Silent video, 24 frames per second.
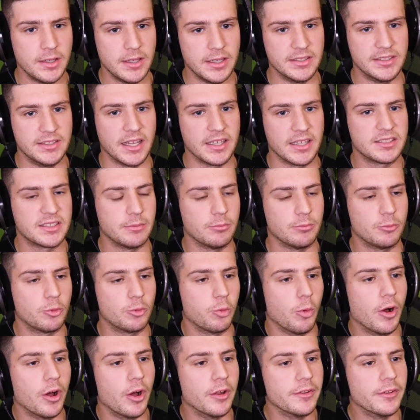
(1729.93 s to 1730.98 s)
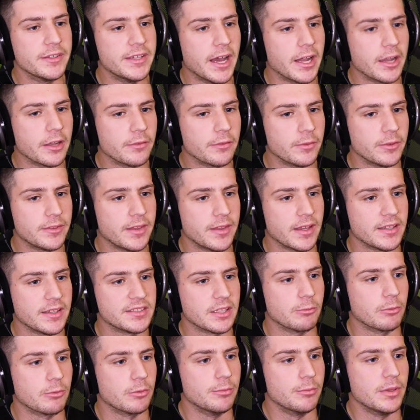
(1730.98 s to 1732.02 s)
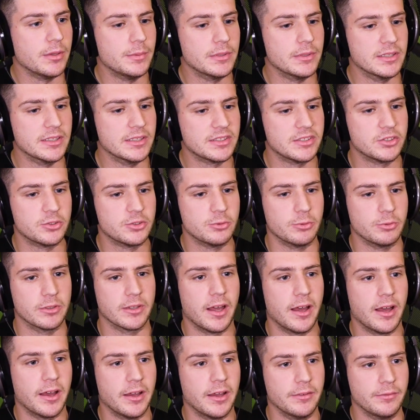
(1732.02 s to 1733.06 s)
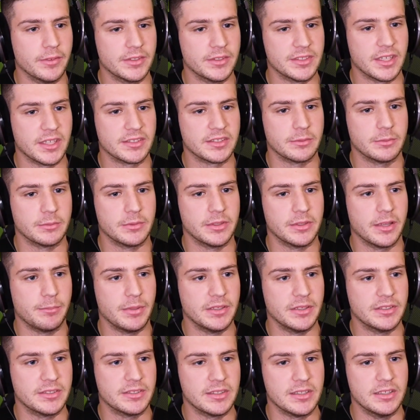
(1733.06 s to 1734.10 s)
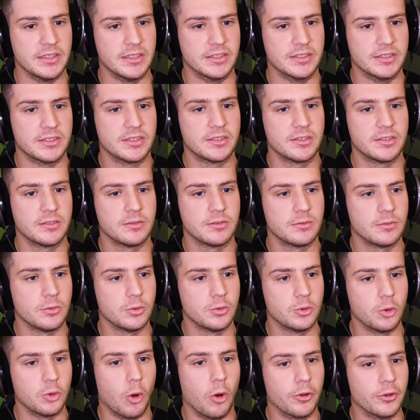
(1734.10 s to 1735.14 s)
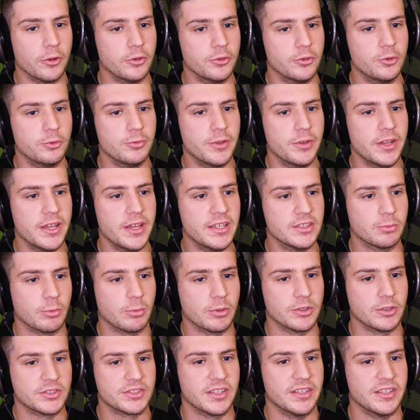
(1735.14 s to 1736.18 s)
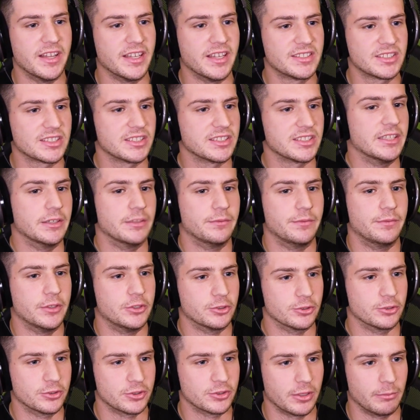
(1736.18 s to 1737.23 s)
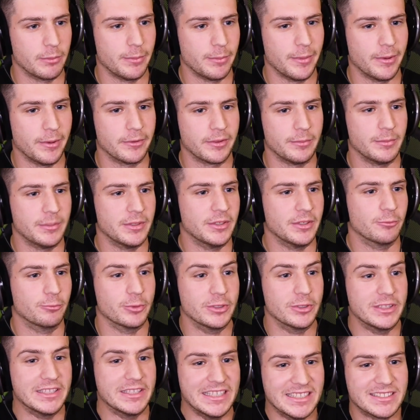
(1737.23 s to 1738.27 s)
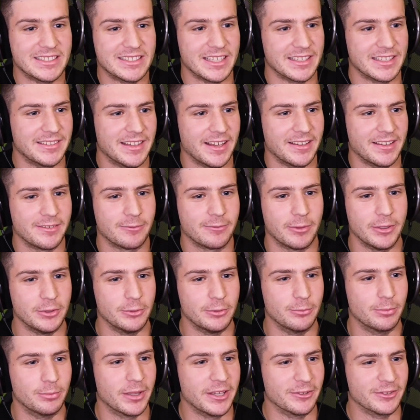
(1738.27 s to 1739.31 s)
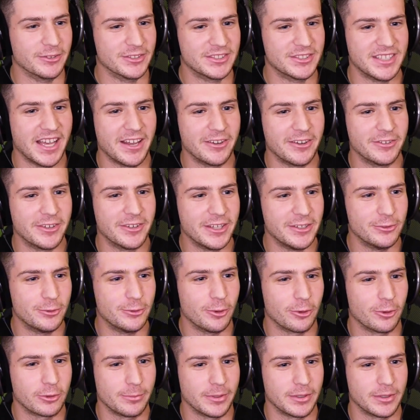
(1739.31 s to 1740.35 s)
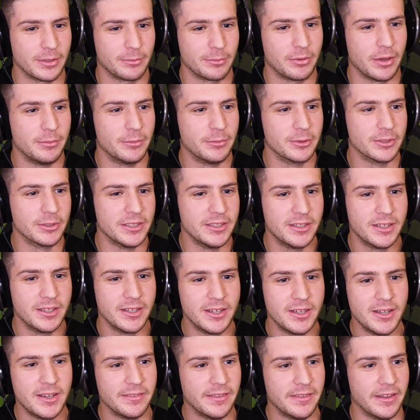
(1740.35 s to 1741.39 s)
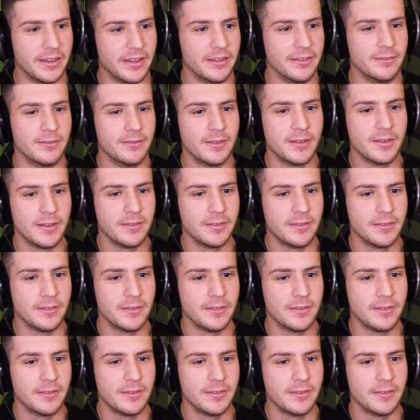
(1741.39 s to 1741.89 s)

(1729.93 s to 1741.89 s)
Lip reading: it's that same quality out of it that someone maybe listens to it live. It's not something that basically is gone in 2 days once the next slate of fixtures come about. I mean, it really is like that, right? You play on Saturday, you talk about the Premier League, then